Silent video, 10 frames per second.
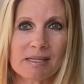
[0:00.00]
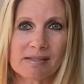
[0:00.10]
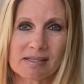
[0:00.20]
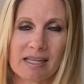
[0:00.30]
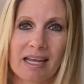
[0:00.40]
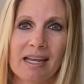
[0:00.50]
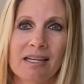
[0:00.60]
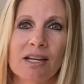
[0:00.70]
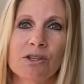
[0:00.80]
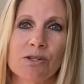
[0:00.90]

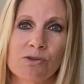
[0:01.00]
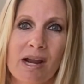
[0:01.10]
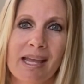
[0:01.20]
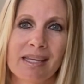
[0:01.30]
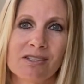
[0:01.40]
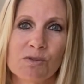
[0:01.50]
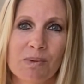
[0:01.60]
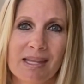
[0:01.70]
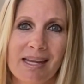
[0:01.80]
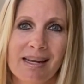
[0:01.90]
slaying the dragons
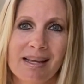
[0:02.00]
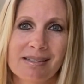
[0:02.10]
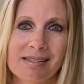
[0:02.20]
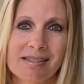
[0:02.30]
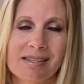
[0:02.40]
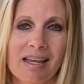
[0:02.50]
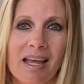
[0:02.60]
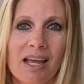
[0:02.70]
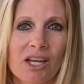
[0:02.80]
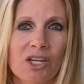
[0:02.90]
within us.
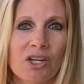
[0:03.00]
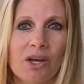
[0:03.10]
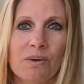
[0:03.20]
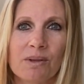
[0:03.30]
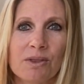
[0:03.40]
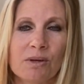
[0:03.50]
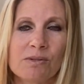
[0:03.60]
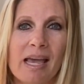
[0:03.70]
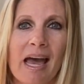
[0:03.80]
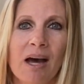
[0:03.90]
You know, those
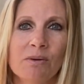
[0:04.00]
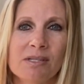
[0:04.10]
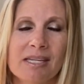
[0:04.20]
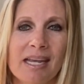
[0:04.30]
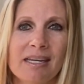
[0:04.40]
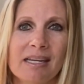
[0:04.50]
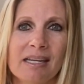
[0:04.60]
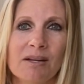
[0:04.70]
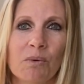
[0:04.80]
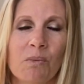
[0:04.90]

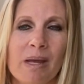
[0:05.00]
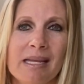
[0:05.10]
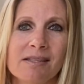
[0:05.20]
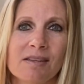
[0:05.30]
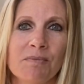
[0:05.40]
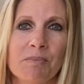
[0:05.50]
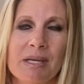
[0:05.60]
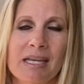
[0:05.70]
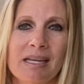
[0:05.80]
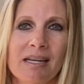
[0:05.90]
outdated ways of
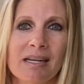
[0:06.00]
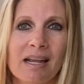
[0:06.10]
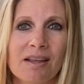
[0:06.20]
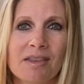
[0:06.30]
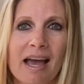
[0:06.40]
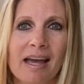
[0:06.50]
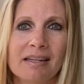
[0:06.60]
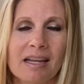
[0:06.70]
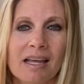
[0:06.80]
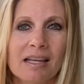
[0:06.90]
being
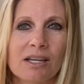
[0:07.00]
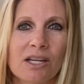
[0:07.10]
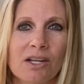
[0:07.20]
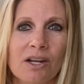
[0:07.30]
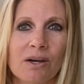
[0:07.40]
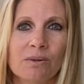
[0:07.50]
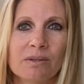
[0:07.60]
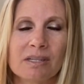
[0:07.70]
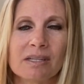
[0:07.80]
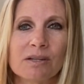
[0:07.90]
that, you know,
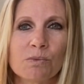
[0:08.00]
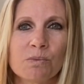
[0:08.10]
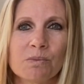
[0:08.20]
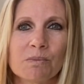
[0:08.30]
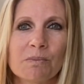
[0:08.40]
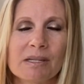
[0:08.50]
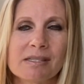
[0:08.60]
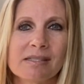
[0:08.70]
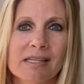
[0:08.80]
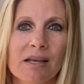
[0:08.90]

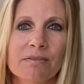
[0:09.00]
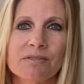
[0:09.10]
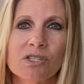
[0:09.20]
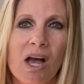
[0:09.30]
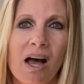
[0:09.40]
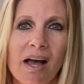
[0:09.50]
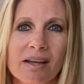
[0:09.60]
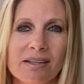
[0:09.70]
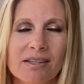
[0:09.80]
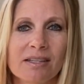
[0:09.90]

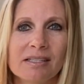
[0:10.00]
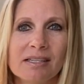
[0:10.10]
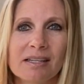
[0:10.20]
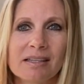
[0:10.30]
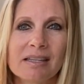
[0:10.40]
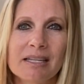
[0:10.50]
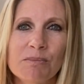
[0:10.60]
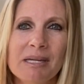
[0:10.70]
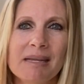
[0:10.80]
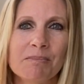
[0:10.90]
self-talk, the
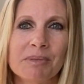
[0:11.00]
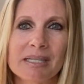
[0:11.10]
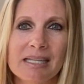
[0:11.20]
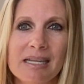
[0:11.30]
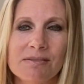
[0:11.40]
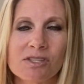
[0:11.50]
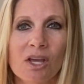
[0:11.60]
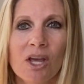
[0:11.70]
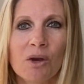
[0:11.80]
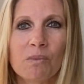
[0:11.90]
limiting beliefs,
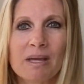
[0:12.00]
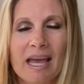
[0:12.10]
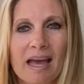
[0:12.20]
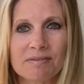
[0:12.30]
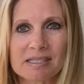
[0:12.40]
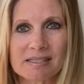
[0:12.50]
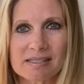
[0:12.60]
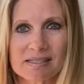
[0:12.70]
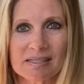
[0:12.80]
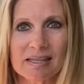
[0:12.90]
we have to
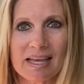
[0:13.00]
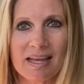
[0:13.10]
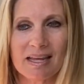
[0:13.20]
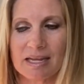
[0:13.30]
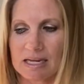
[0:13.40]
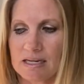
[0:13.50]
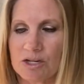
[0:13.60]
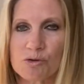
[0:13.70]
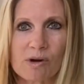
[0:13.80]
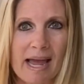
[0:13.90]
slay any
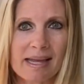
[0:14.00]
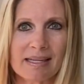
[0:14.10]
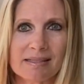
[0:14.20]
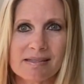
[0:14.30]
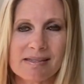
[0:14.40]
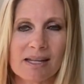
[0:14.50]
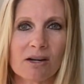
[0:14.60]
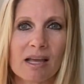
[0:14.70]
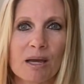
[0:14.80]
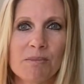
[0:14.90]
dragons that are
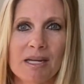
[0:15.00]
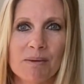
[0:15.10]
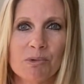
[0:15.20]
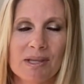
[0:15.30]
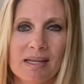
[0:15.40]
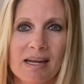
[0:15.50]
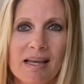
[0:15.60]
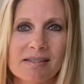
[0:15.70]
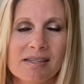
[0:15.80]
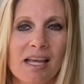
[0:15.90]
coming up within
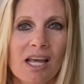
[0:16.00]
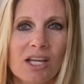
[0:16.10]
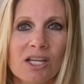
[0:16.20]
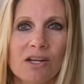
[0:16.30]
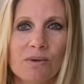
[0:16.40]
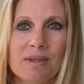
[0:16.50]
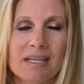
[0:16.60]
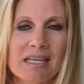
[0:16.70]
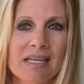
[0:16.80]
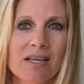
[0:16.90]
us. You know, the
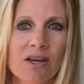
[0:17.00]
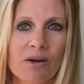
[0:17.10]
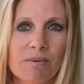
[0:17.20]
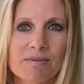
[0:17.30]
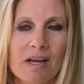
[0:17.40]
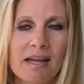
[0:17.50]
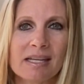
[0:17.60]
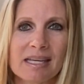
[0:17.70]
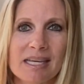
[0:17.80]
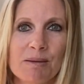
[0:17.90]
ego, we've got to
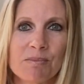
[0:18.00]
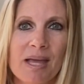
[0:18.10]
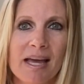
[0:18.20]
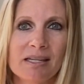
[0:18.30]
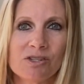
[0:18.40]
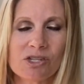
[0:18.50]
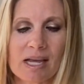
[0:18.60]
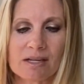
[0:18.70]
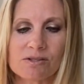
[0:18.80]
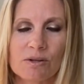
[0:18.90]
keep that in
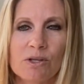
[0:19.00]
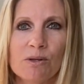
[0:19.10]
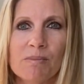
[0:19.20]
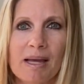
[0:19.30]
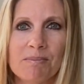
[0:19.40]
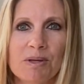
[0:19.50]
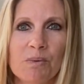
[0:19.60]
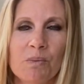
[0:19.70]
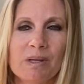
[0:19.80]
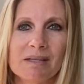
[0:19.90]
check. So you might be
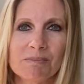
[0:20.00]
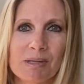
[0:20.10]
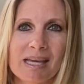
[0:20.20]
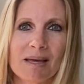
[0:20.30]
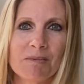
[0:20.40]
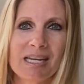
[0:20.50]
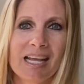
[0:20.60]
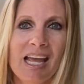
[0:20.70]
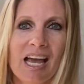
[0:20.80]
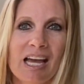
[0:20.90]
becoming
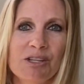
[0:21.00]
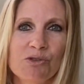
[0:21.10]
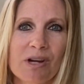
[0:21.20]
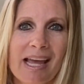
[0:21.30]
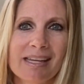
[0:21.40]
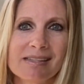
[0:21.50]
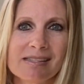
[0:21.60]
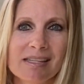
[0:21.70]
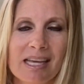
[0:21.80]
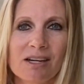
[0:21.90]
a dragon
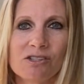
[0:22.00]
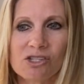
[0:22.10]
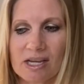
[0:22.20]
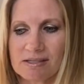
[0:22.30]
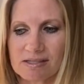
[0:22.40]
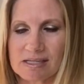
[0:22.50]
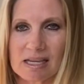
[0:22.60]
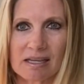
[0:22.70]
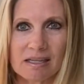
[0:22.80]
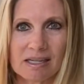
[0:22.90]
slayer just to
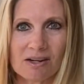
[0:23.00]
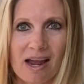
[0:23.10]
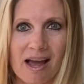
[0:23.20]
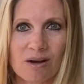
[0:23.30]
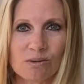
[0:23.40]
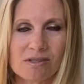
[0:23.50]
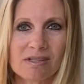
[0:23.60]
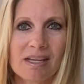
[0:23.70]
clear out